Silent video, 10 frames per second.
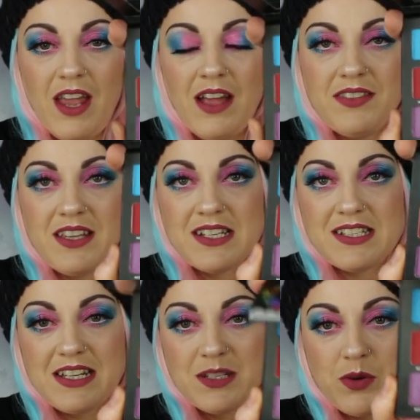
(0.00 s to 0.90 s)
And
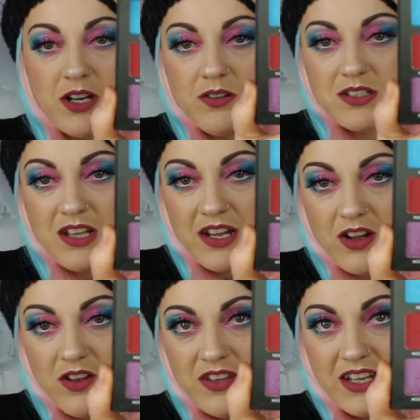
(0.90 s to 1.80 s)
this is what it looks
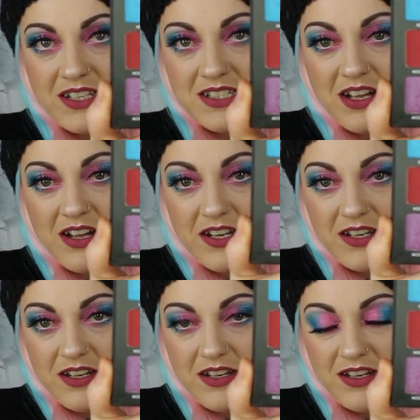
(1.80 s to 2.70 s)
like on the inside.